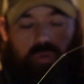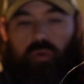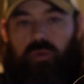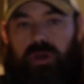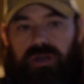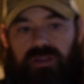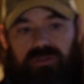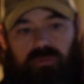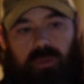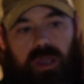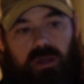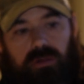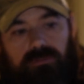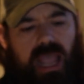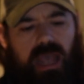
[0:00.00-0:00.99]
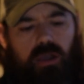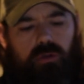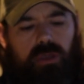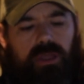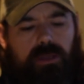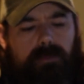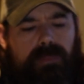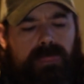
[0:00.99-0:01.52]
will work as well.
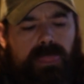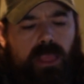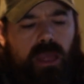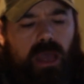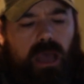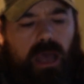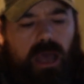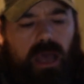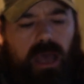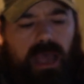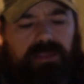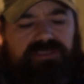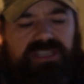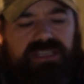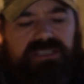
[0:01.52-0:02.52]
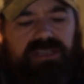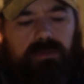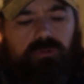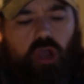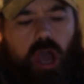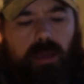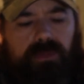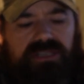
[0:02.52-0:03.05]
Now, I've seen some
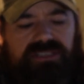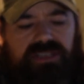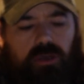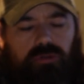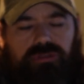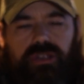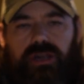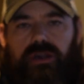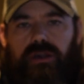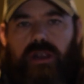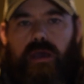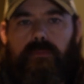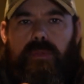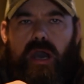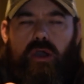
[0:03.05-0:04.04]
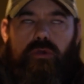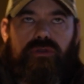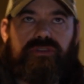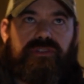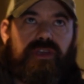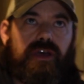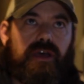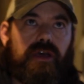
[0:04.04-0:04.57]
comments out there
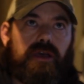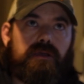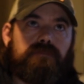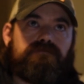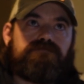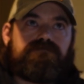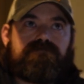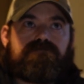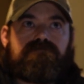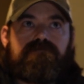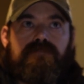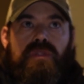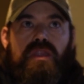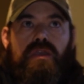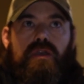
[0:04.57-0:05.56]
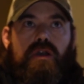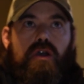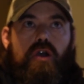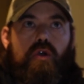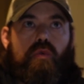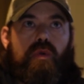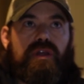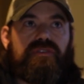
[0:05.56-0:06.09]
about,
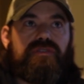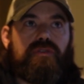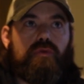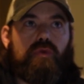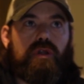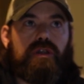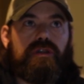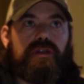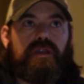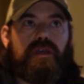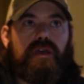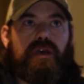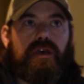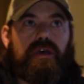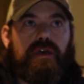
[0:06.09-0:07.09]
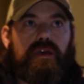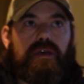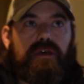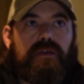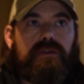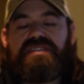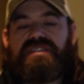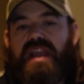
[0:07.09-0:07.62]
what's the word?
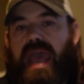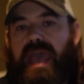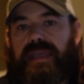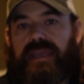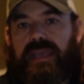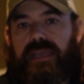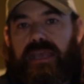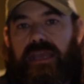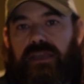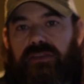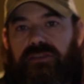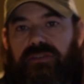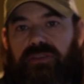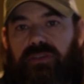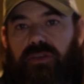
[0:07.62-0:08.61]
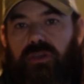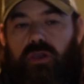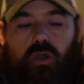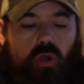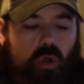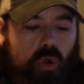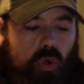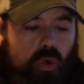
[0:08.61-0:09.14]
Snagging it
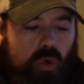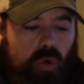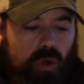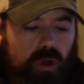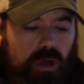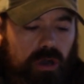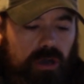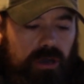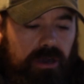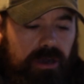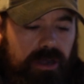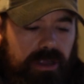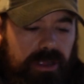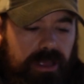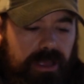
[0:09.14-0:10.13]
or